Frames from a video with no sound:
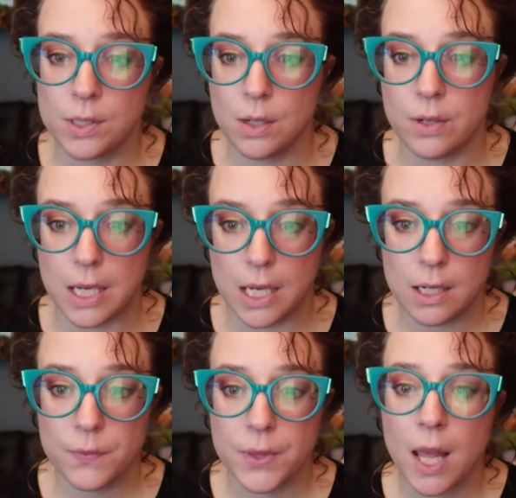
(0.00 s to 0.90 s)
you
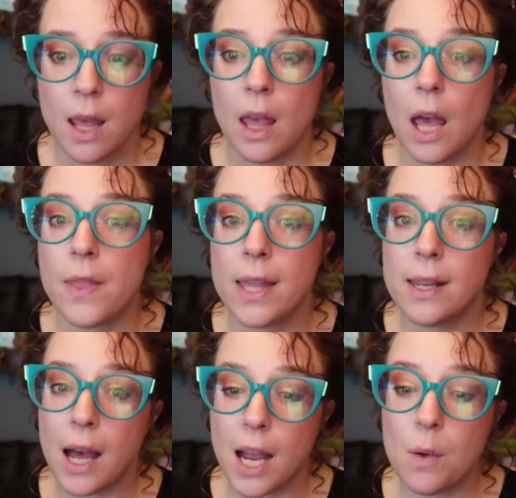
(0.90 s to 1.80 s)
need. And then
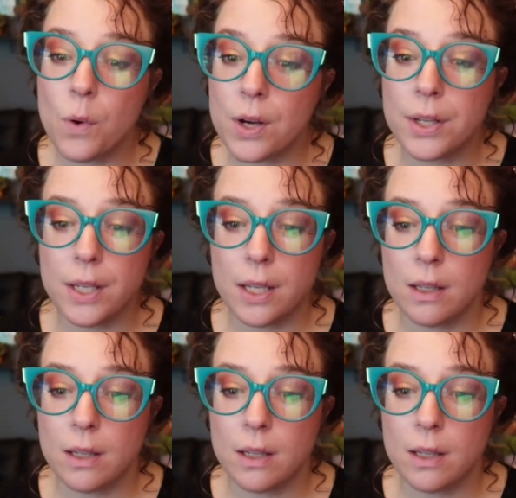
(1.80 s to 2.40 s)
I would